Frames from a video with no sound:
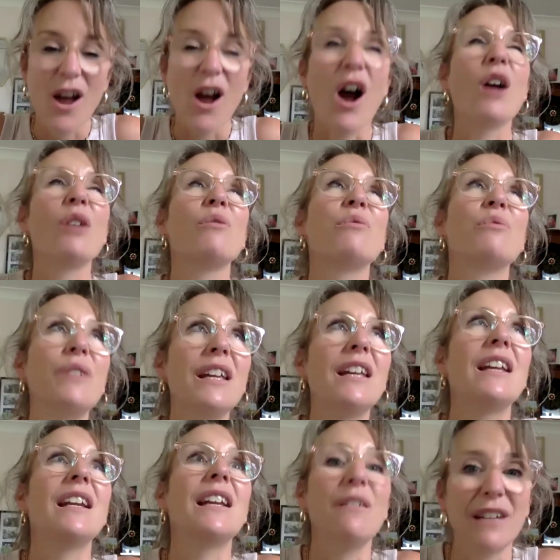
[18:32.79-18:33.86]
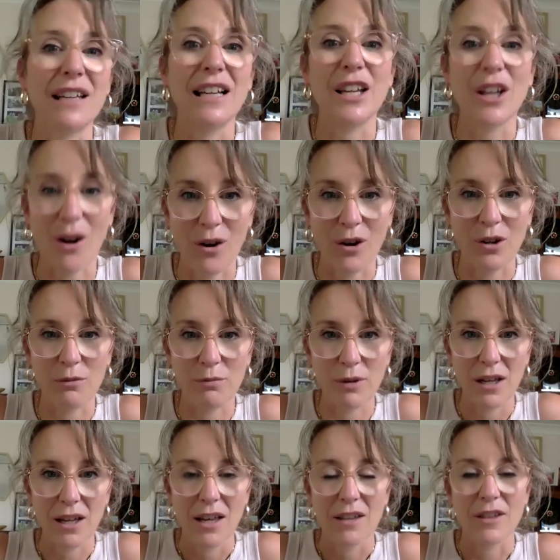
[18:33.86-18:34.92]
I really, really hope
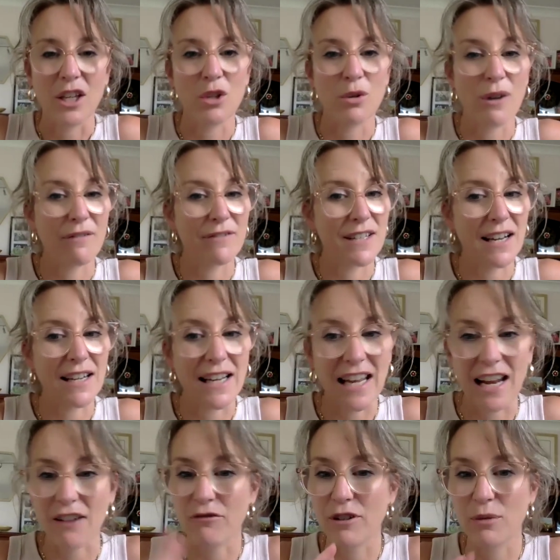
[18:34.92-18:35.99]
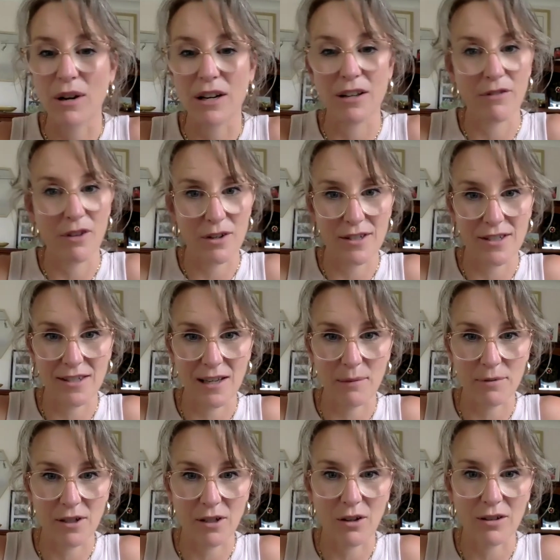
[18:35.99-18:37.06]
that you have done every one of those
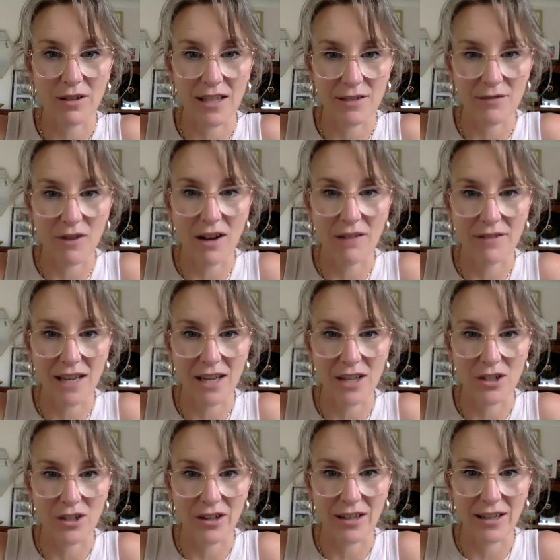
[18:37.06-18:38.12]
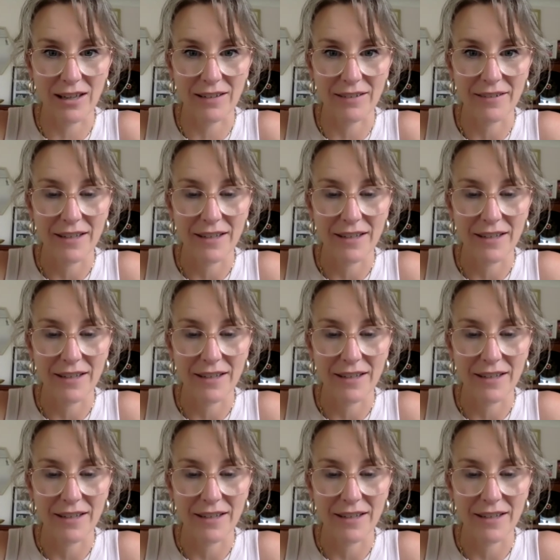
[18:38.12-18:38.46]
steps along this 5-day journey.